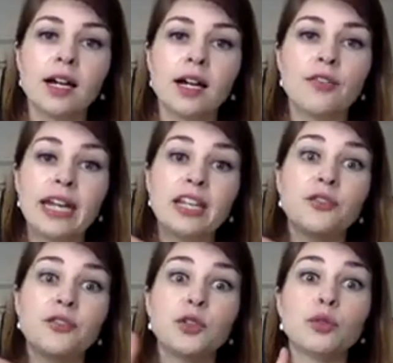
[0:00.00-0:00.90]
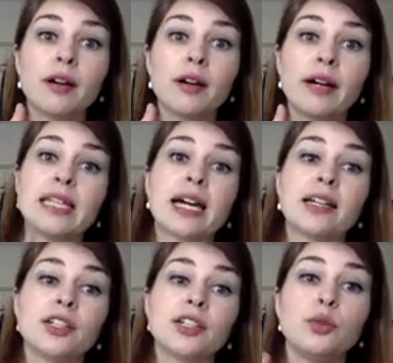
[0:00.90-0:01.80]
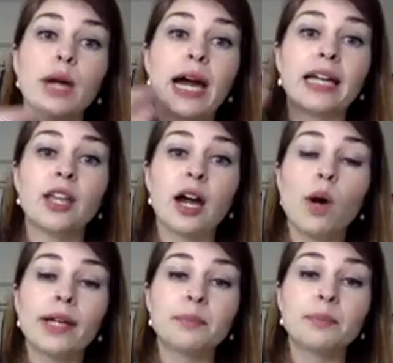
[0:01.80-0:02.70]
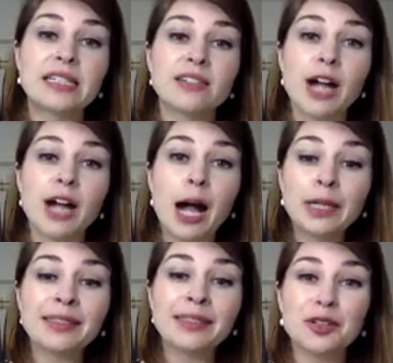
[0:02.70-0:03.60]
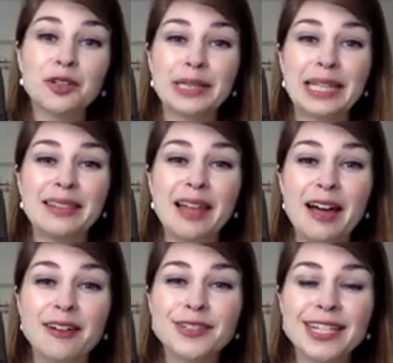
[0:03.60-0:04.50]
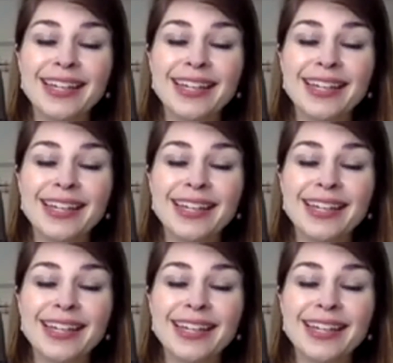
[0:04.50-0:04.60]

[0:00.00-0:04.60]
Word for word: Of that, if you realize that you had that one piece of Compline that you really loved,